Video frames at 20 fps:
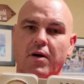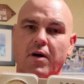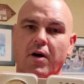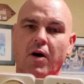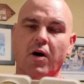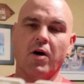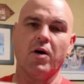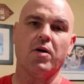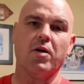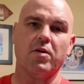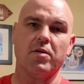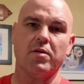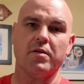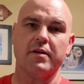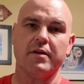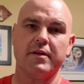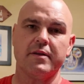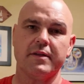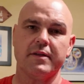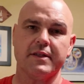
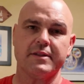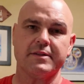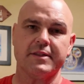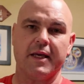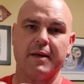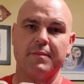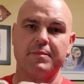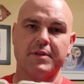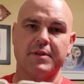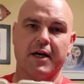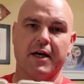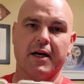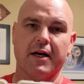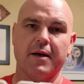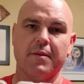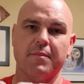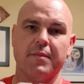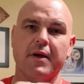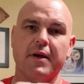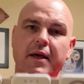all at the same
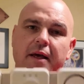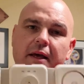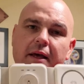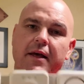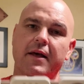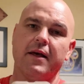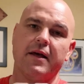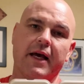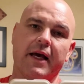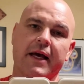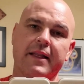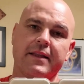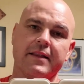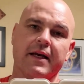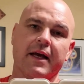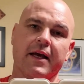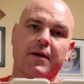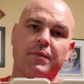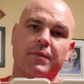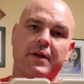time at
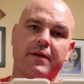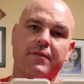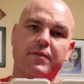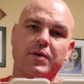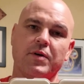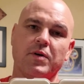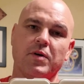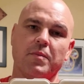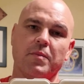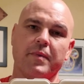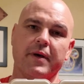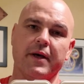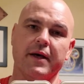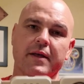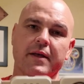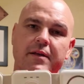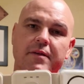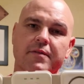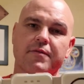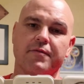night whenever you go to
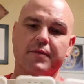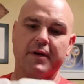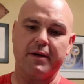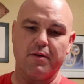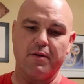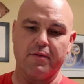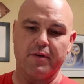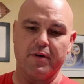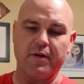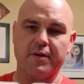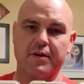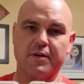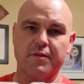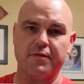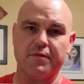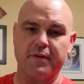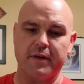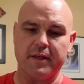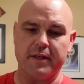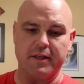bed. Very, very
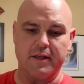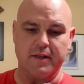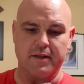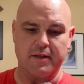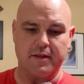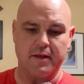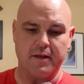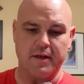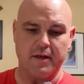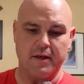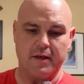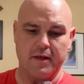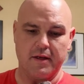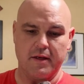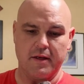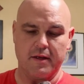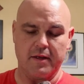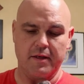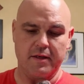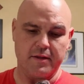convenient.
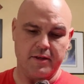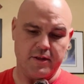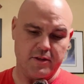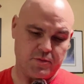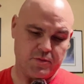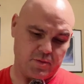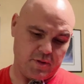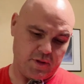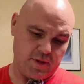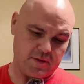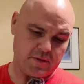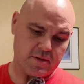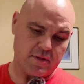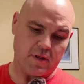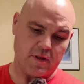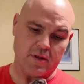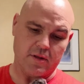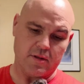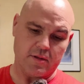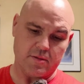This one is
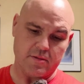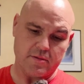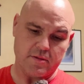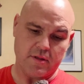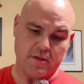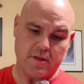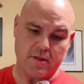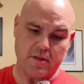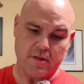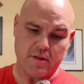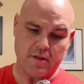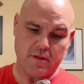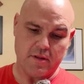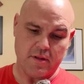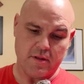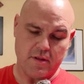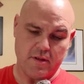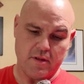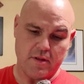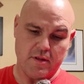called
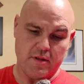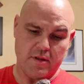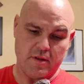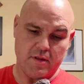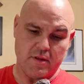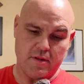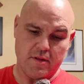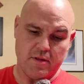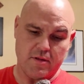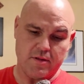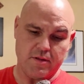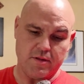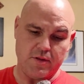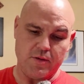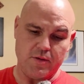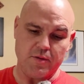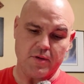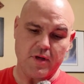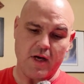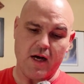
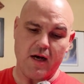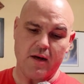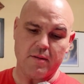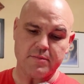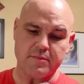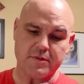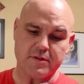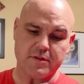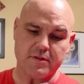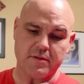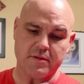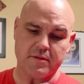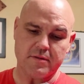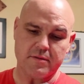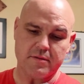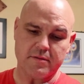UCOMS.